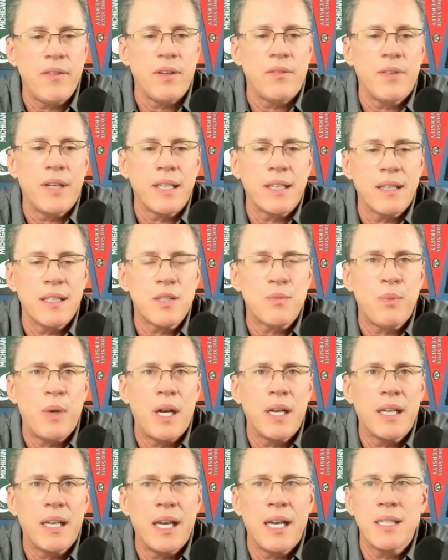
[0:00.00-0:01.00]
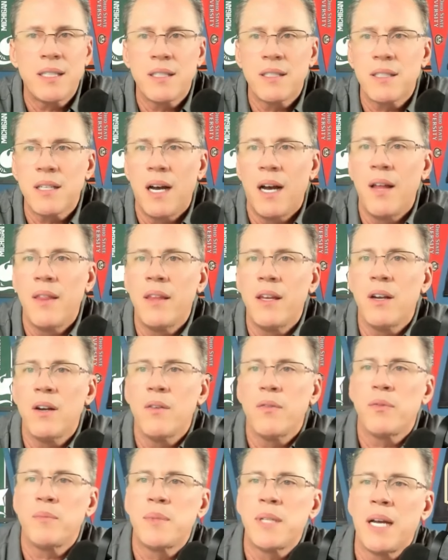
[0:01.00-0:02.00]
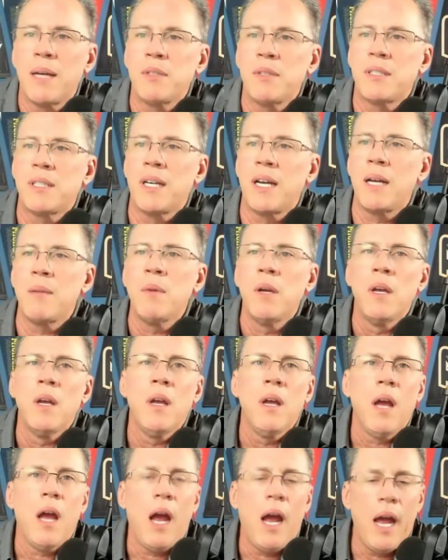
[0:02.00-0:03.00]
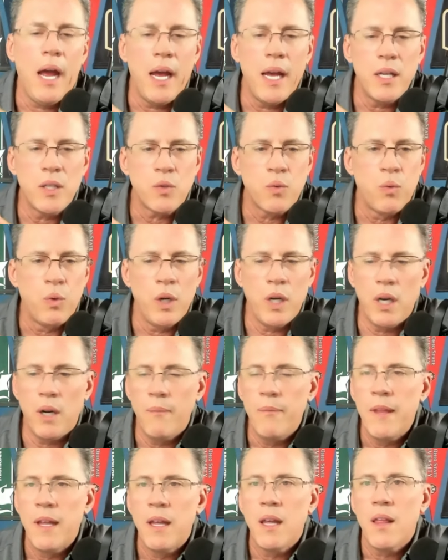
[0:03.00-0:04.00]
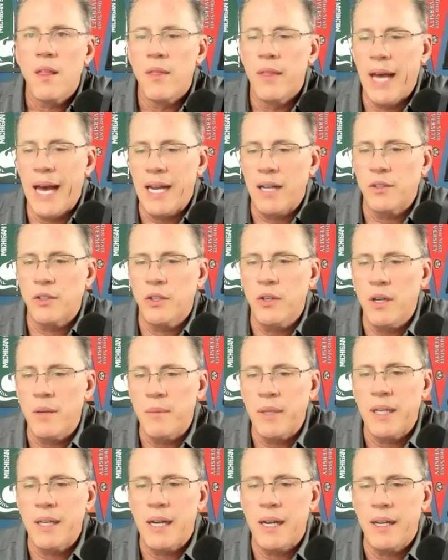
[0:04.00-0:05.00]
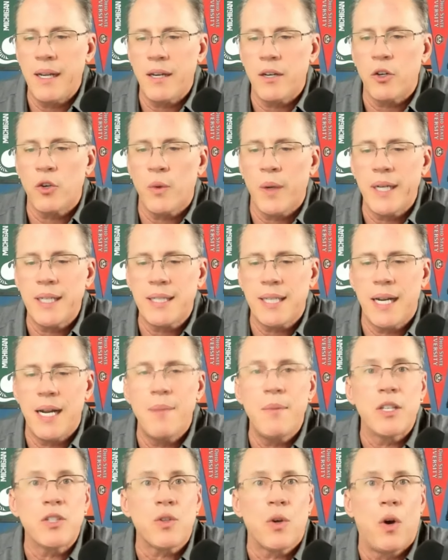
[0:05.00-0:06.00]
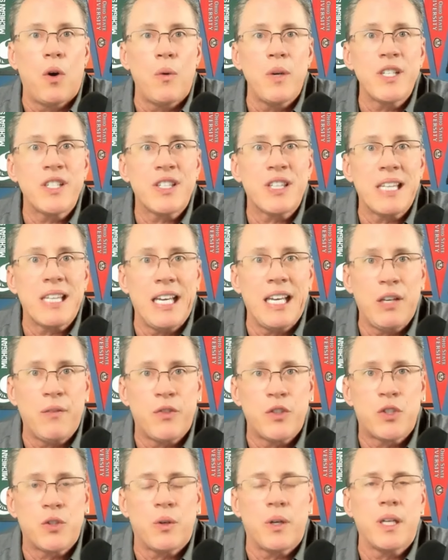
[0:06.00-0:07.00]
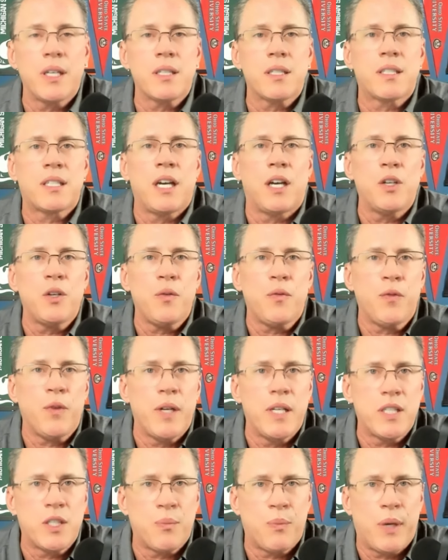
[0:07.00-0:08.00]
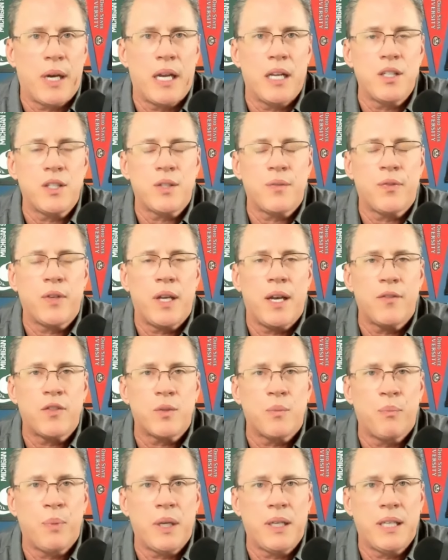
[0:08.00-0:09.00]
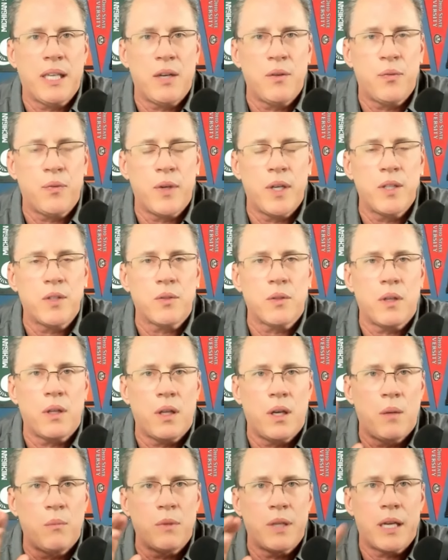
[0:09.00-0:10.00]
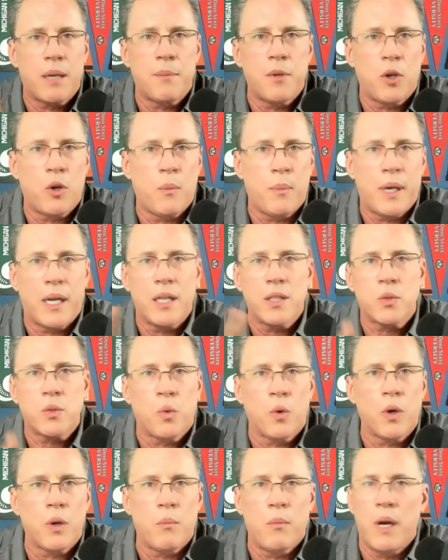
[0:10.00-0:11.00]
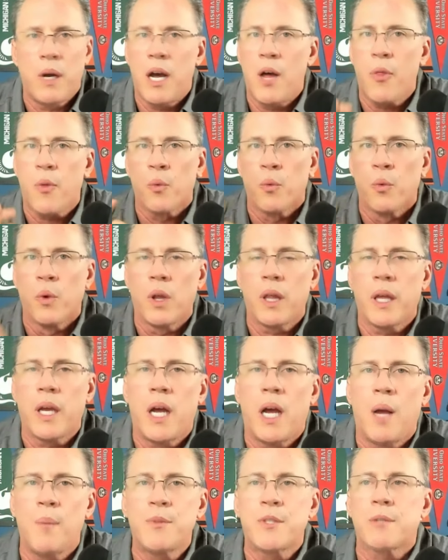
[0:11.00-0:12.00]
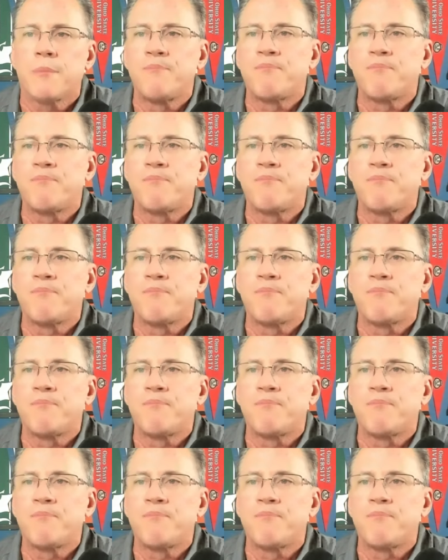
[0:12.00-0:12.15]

fact, this podcast is on there from time to time as well. That'll do it, man. I had a great time. As always, thank you for joining us. Tell your friends about us. If you have some Big Ten friends or alum, let them know about us. Word of mouth really helps.